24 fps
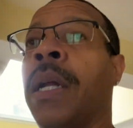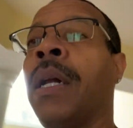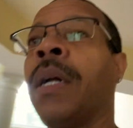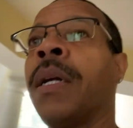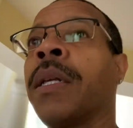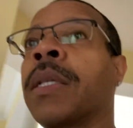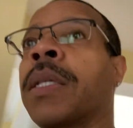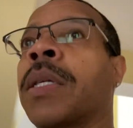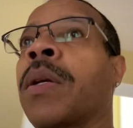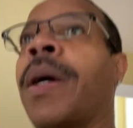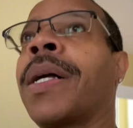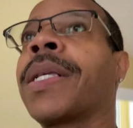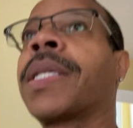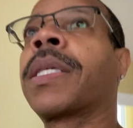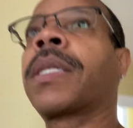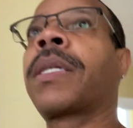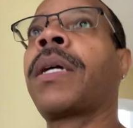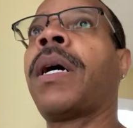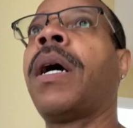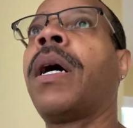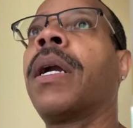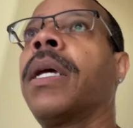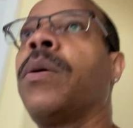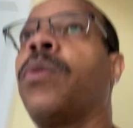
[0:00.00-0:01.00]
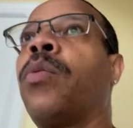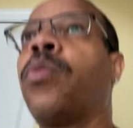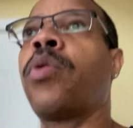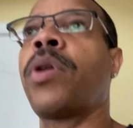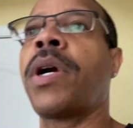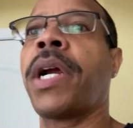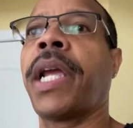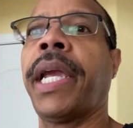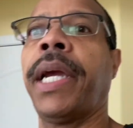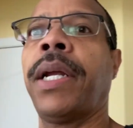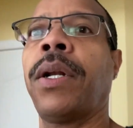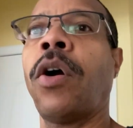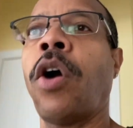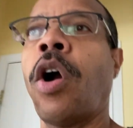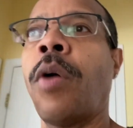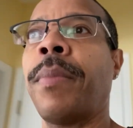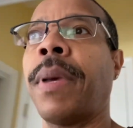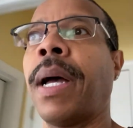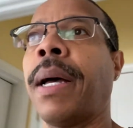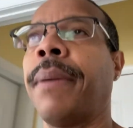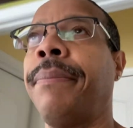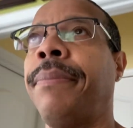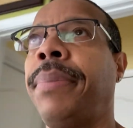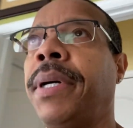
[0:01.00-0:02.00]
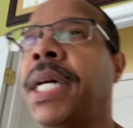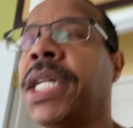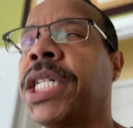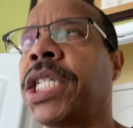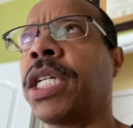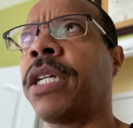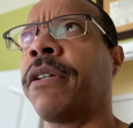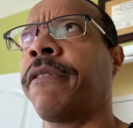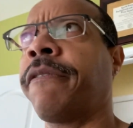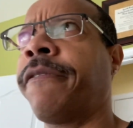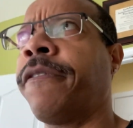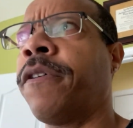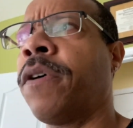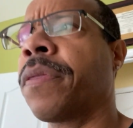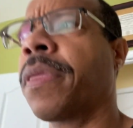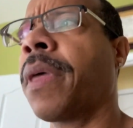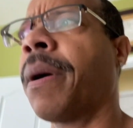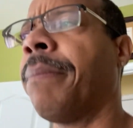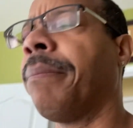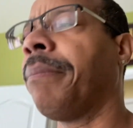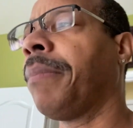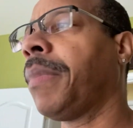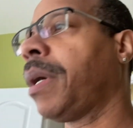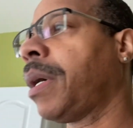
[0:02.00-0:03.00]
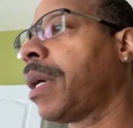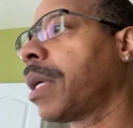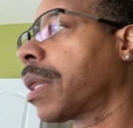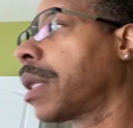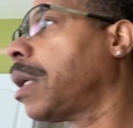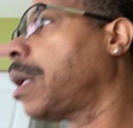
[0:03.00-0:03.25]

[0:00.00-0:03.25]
So I started working on my budget for the month